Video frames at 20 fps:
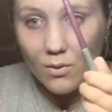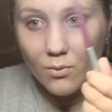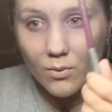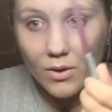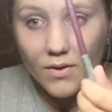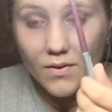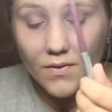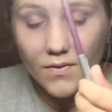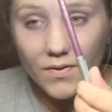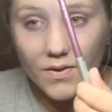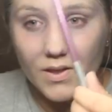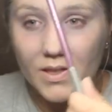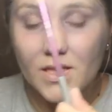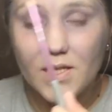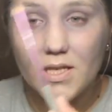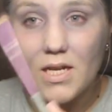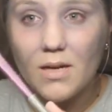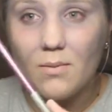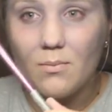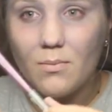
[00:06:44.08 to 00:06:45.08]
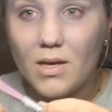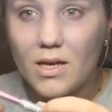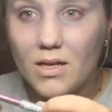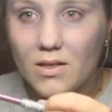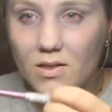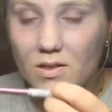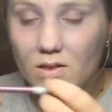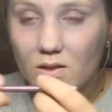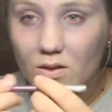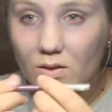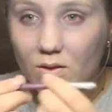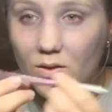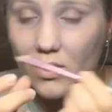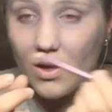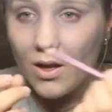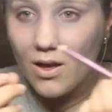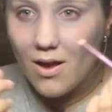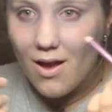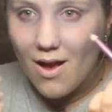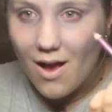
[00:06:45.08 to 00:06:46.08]
With the same pencil,
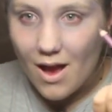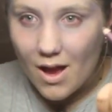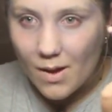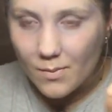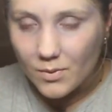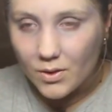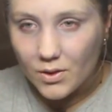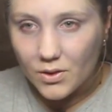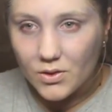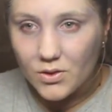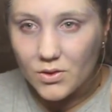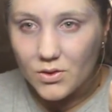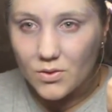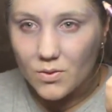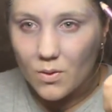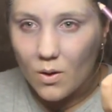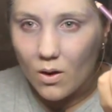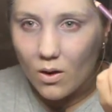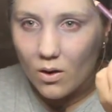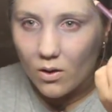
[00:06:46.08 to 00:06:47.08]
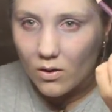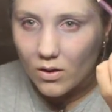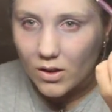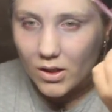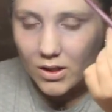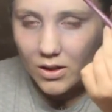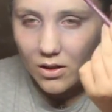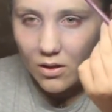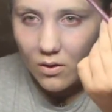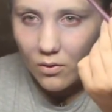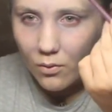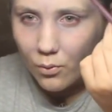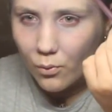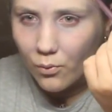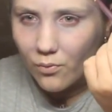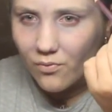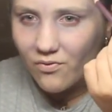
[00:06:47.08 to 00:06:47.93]
I'm going to draw little